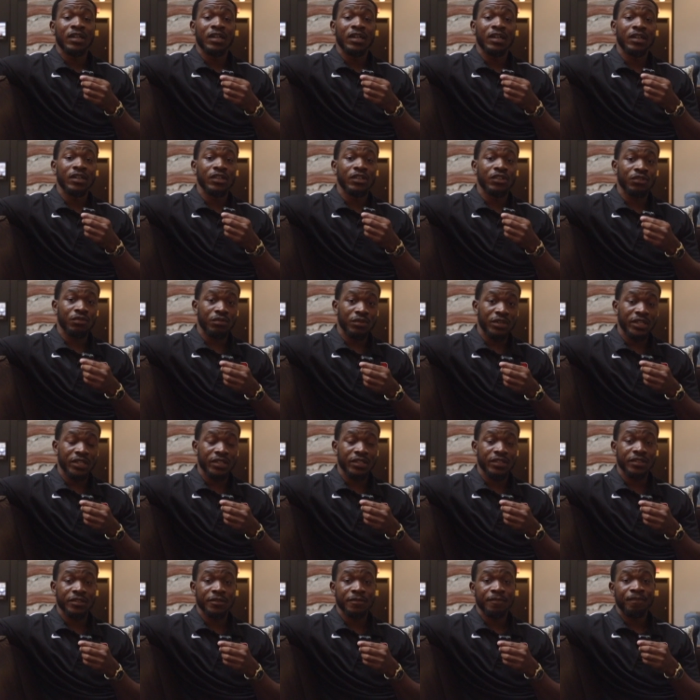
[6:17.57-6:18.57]
uh,
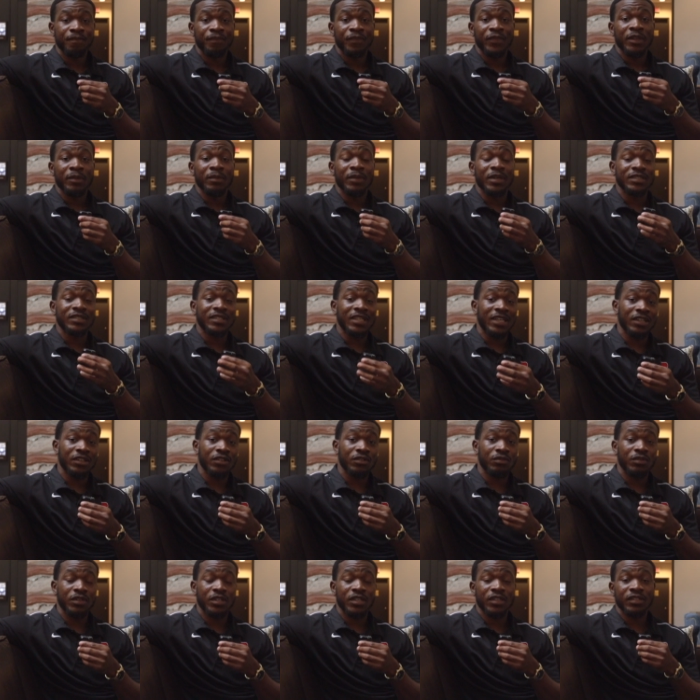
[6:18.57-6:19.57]
career, my tech
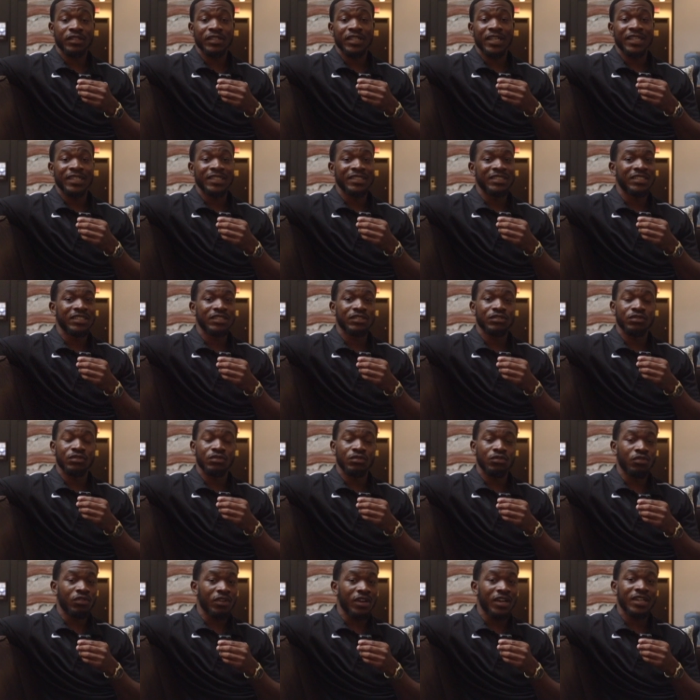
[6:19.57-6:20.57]
career, like just
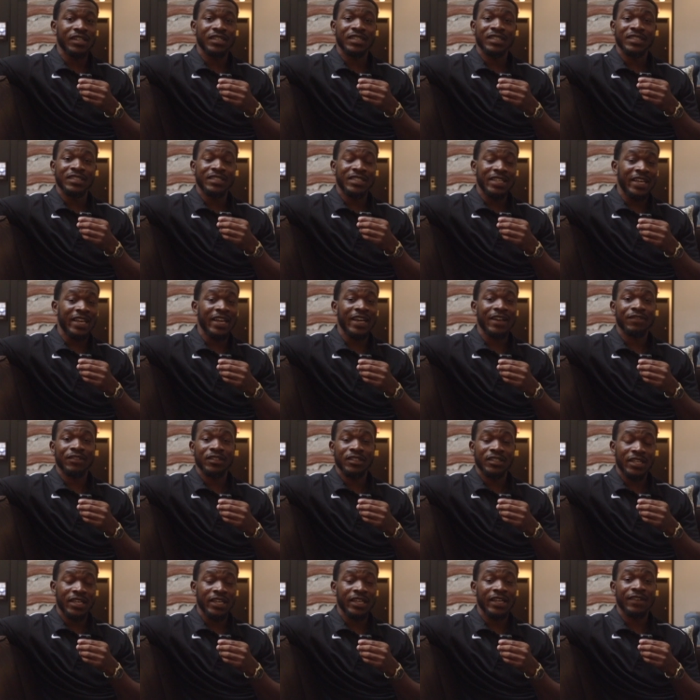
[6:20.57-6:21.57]
grinding day after
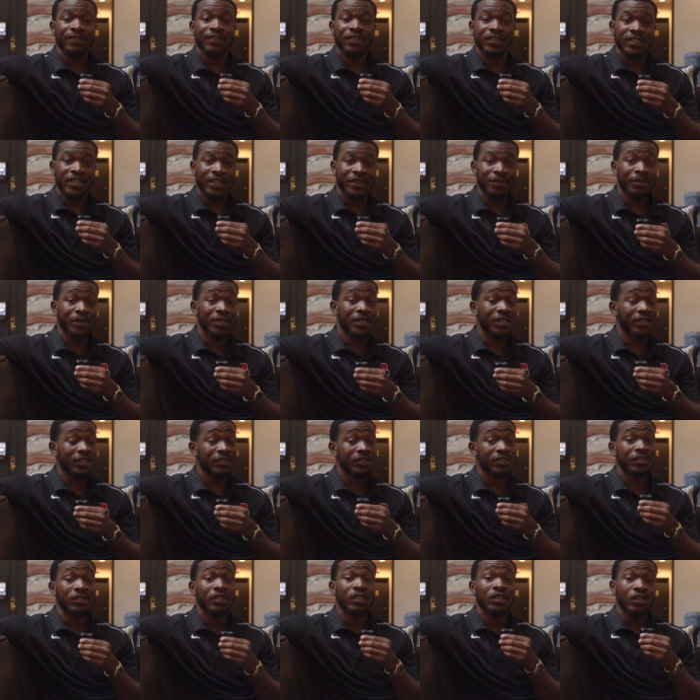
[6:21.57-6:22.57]
day after day
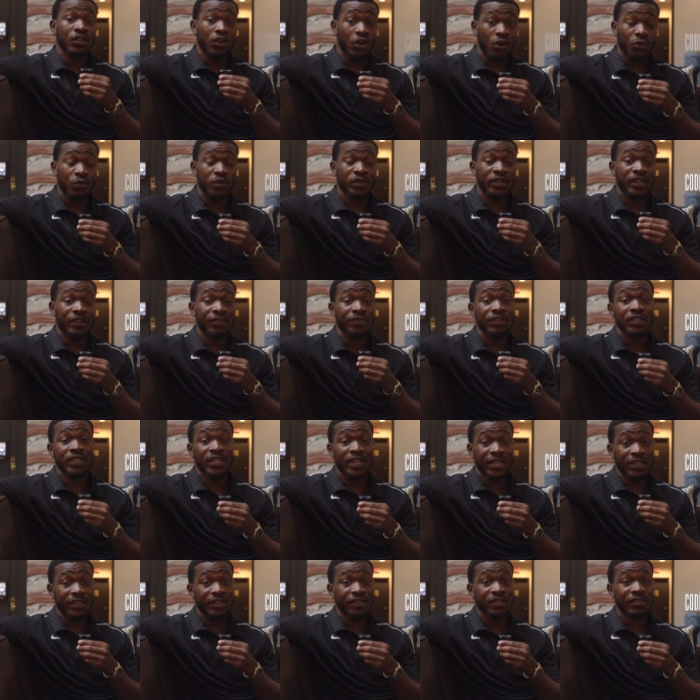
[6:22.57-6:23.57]
because coding every
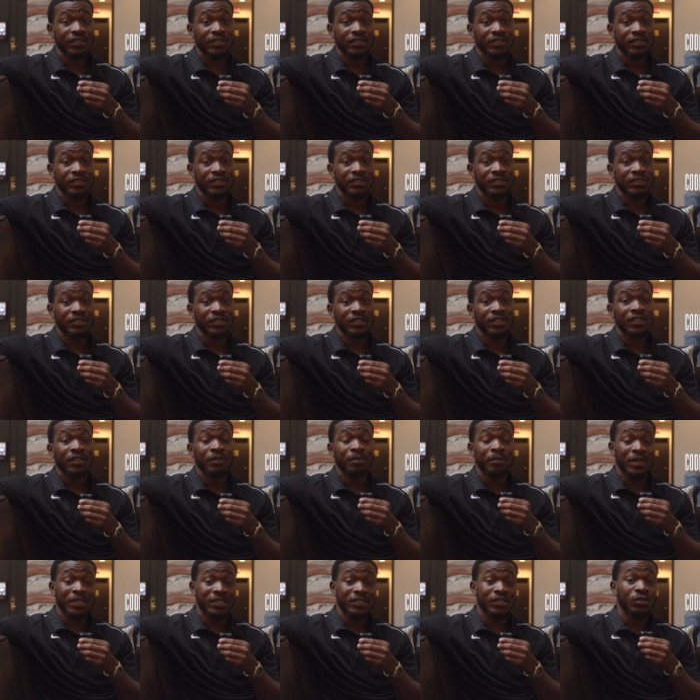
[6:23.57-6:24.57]
day
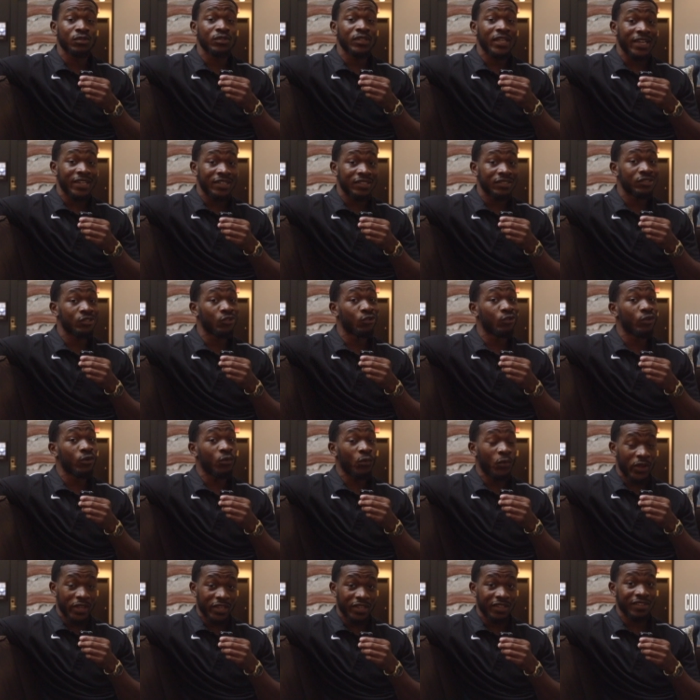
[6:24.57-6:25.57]
makes those haters go
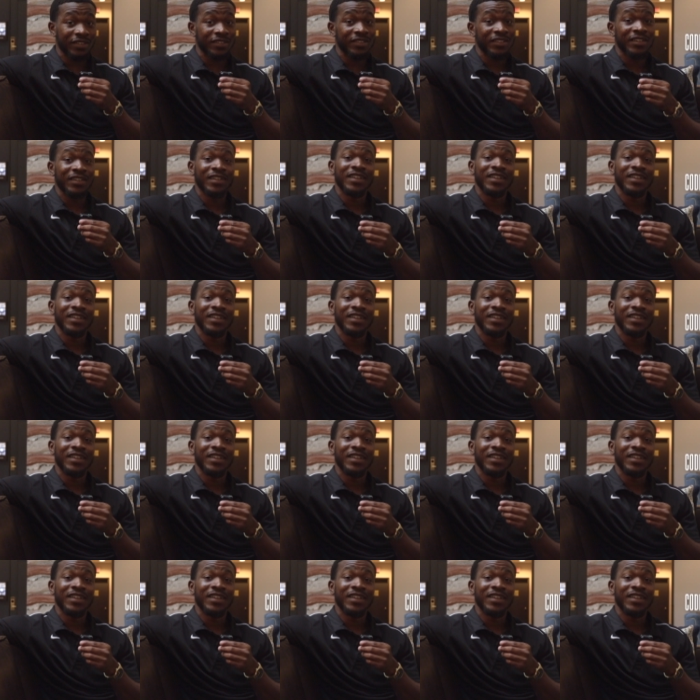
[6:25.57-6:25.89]
away.